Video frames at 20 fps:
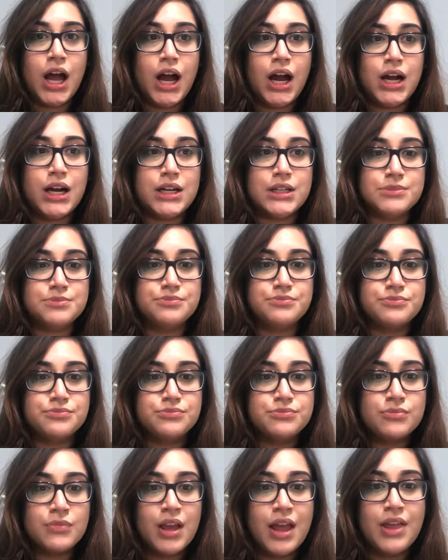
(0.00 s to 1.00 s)

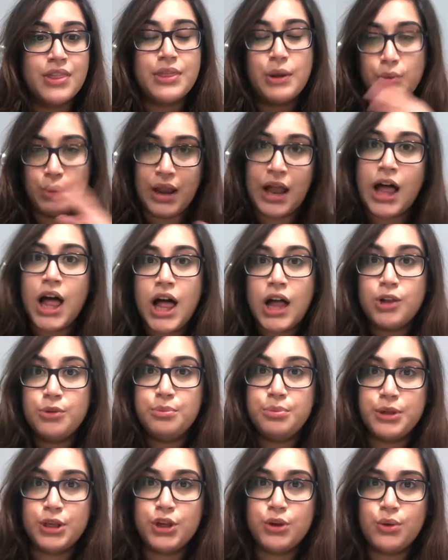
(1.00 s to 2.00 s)
that will
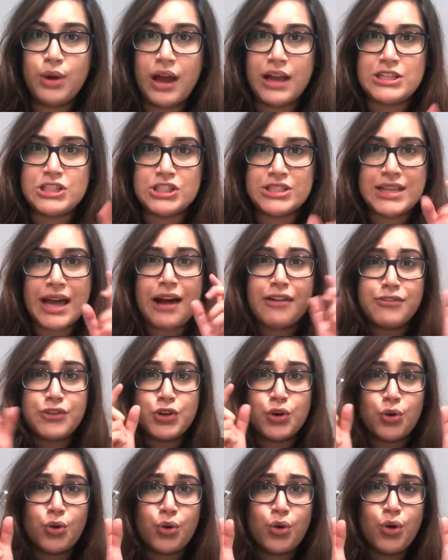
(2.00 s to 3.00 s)
help you, and just have
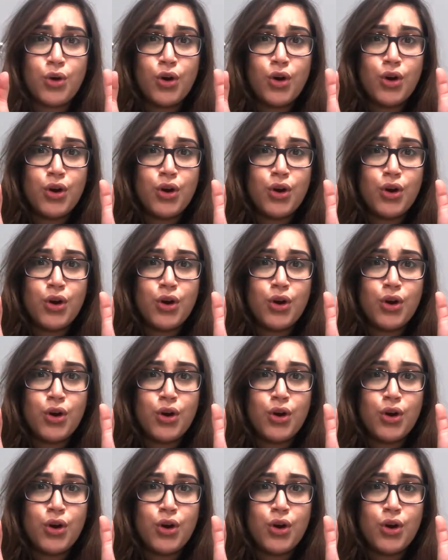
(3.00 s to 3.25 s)
your